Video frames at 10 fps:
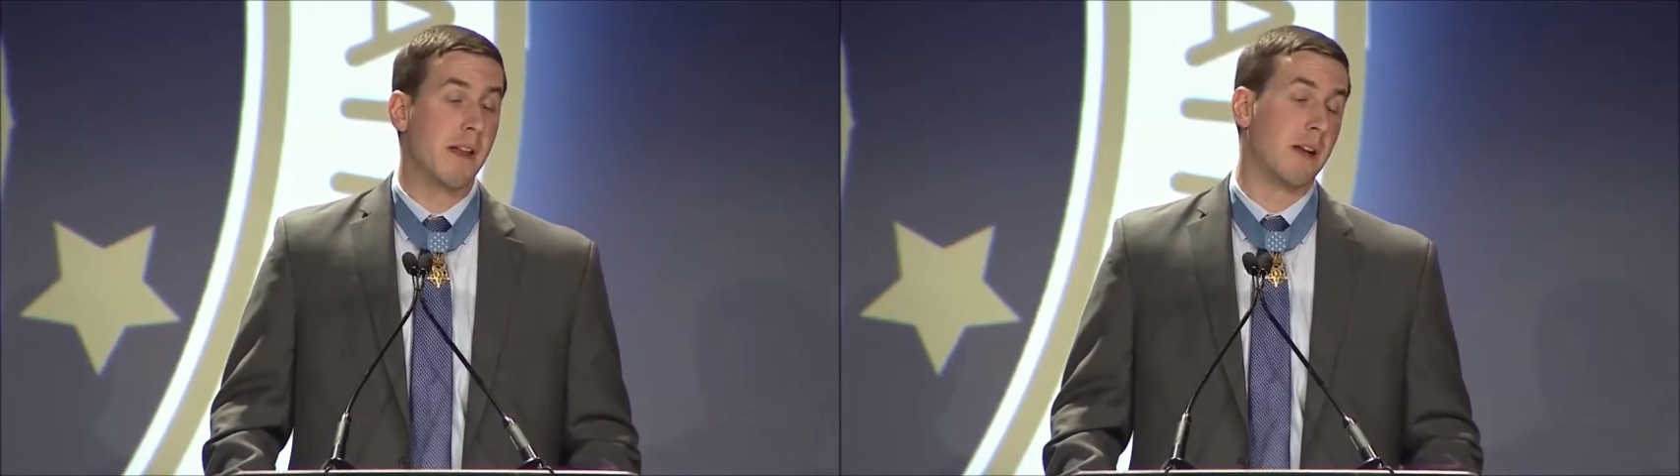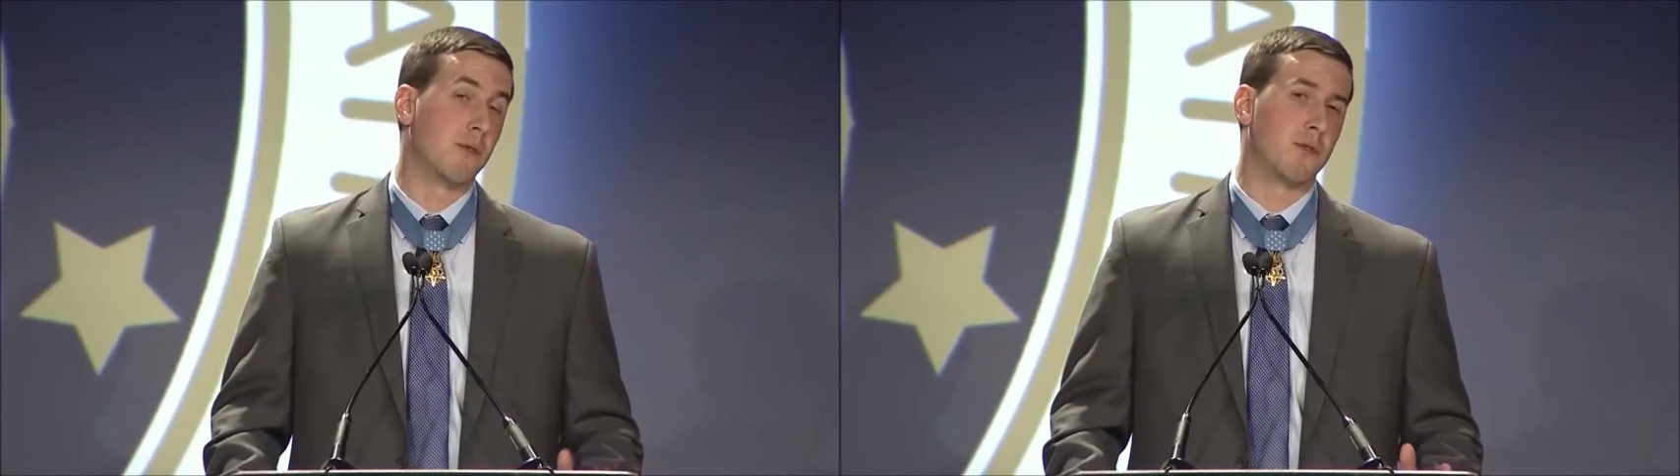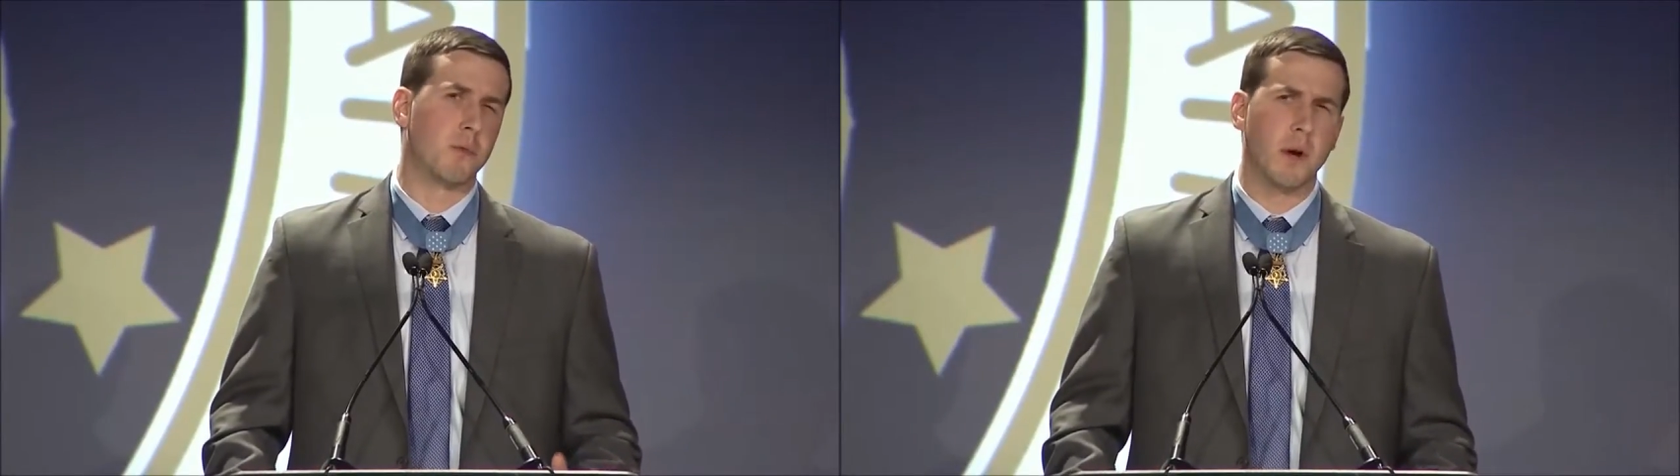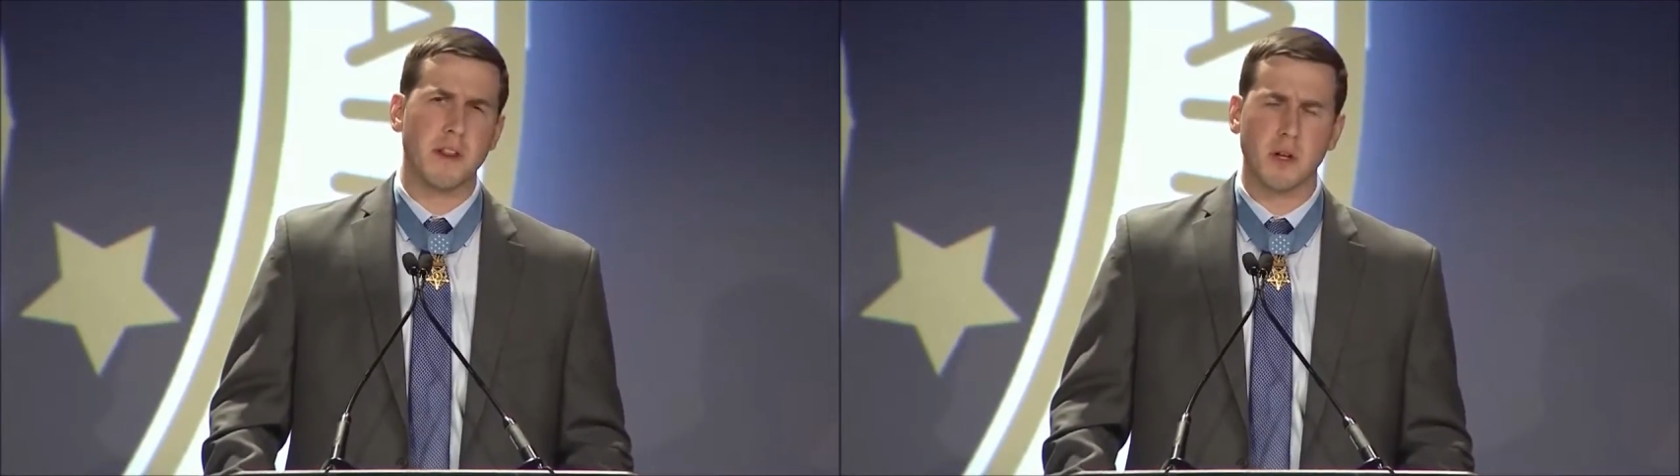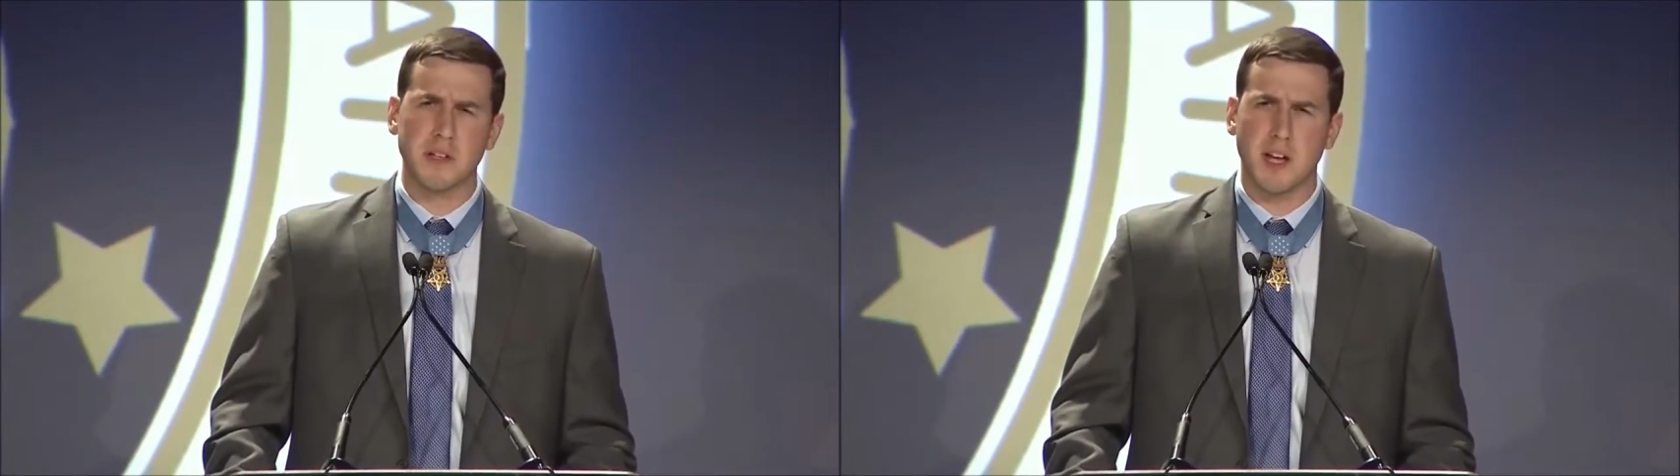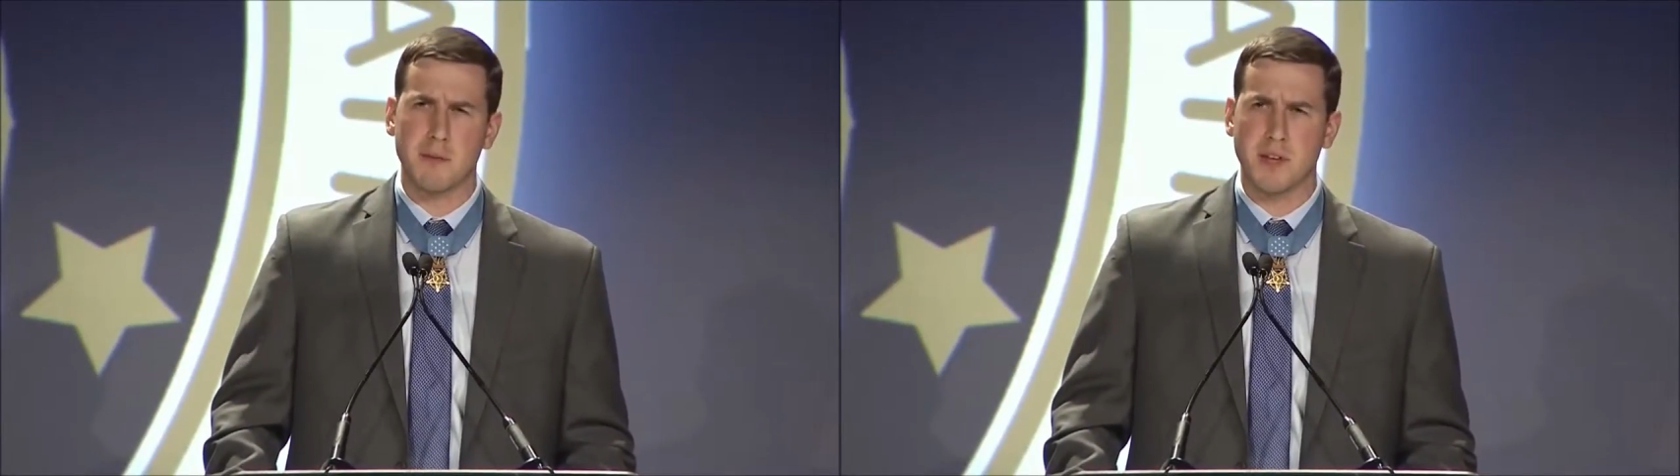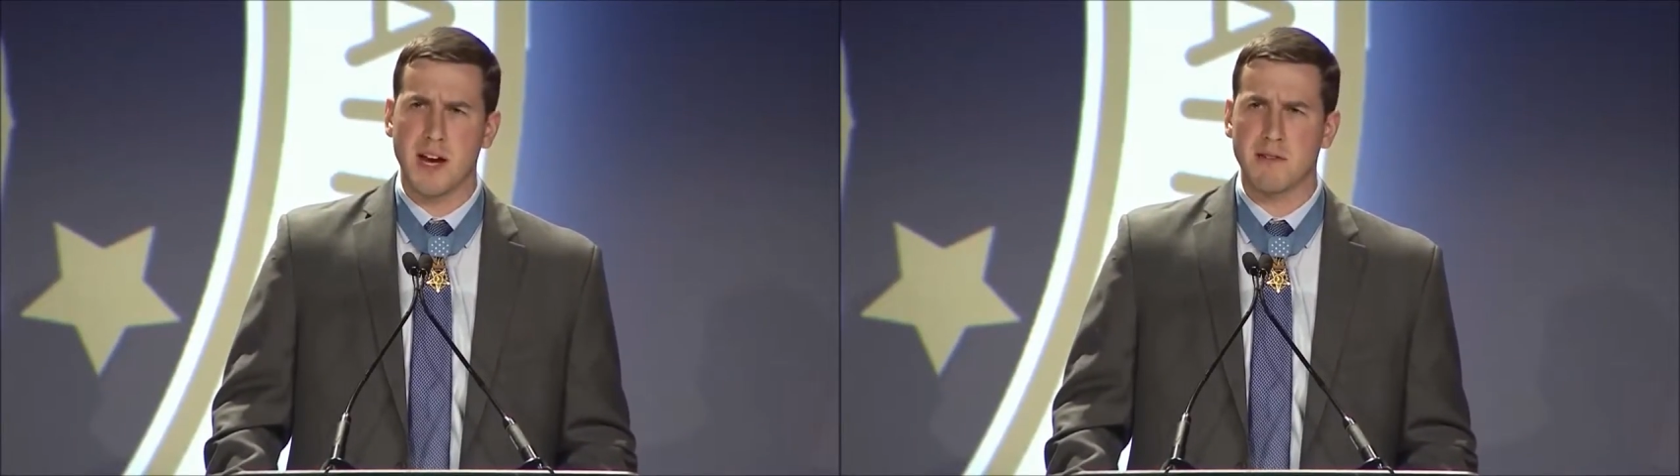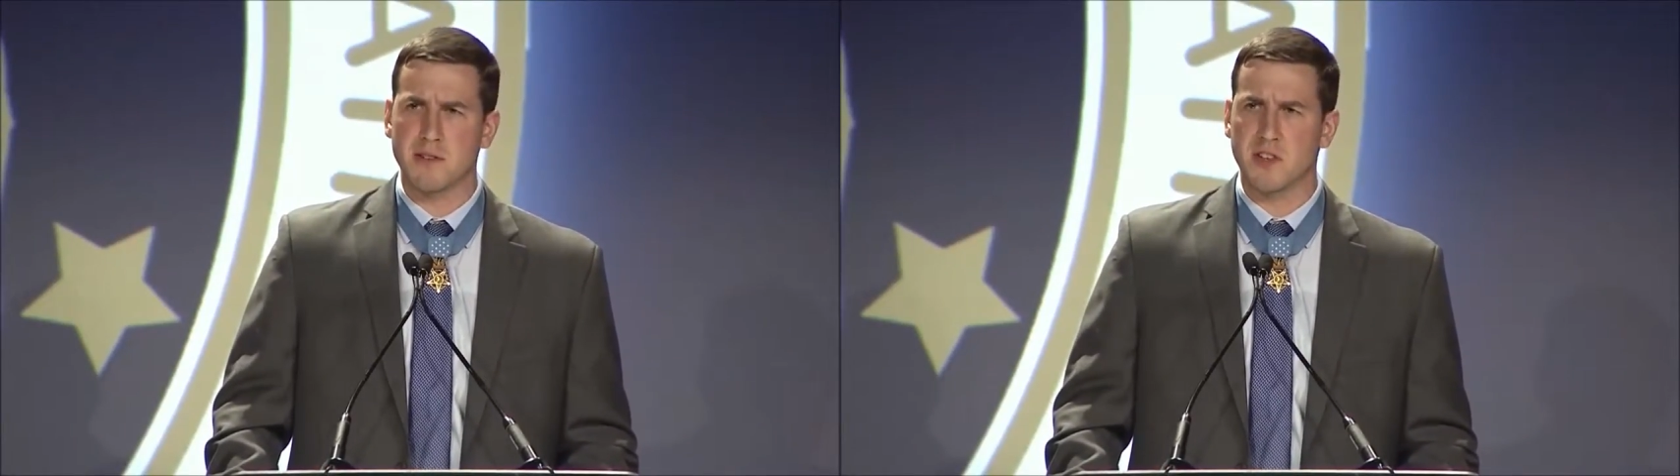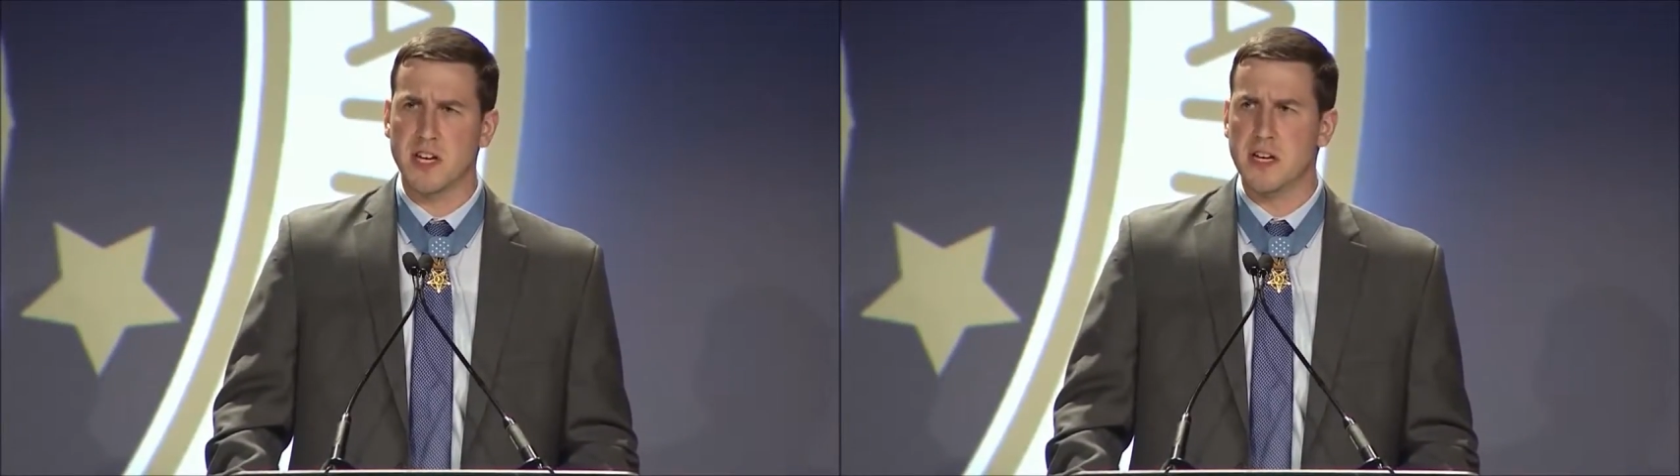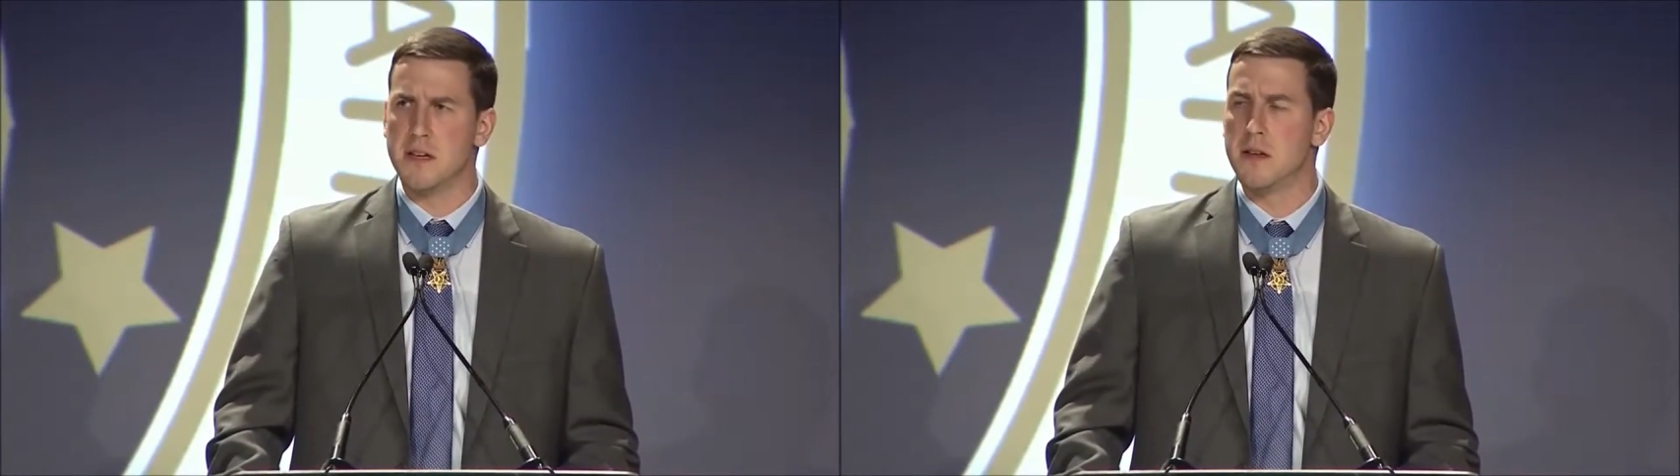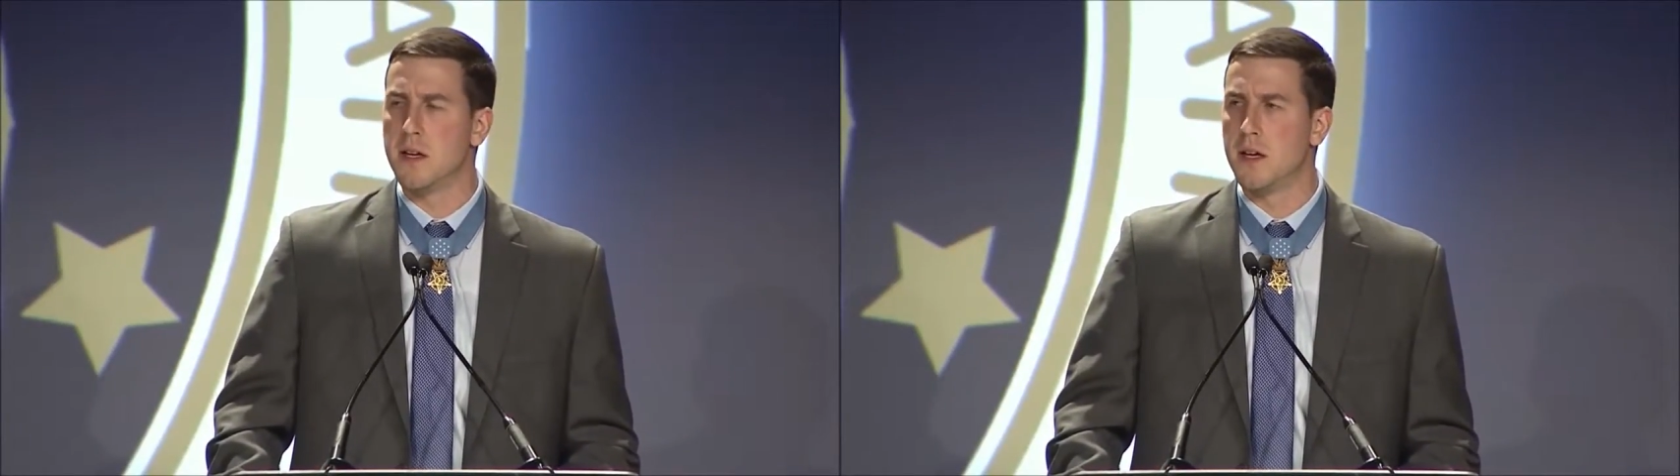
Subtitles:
And that was one of the only times that I ever seen